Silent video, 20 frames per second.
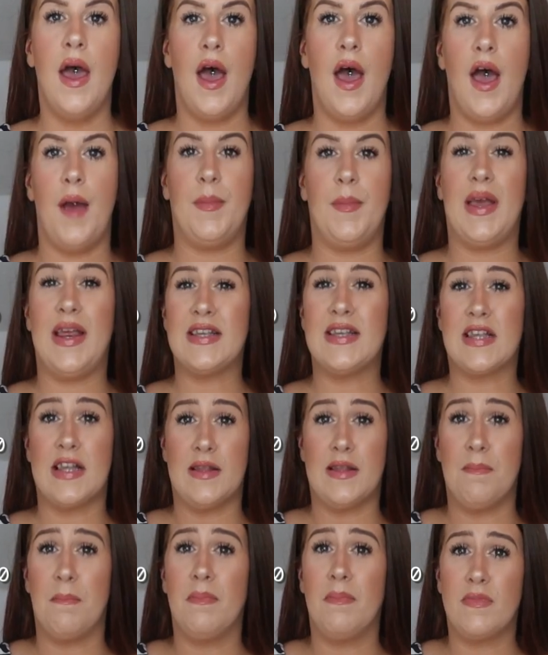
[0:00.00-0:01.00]
It's
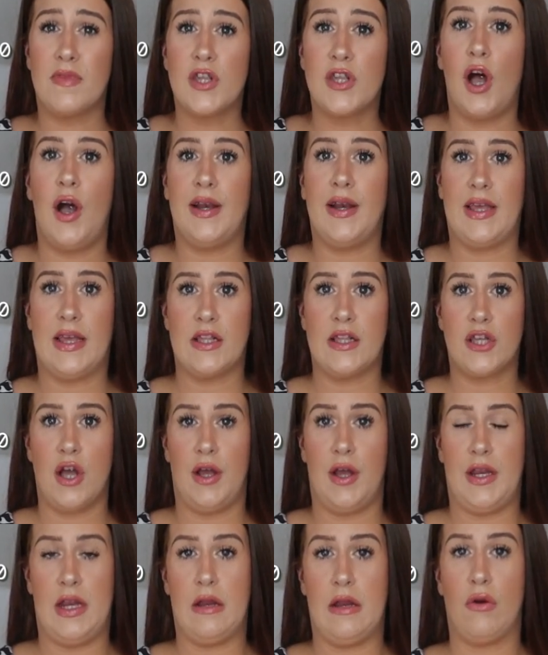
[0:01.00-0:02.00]
a tiny,
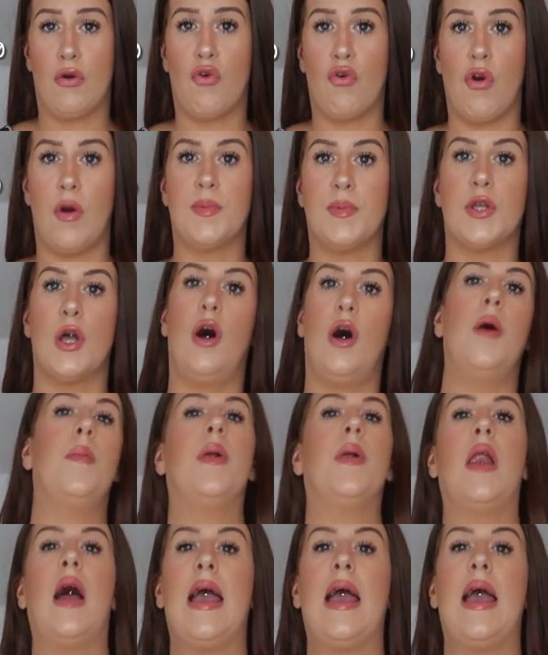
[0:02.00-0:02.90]
tiny little crop top.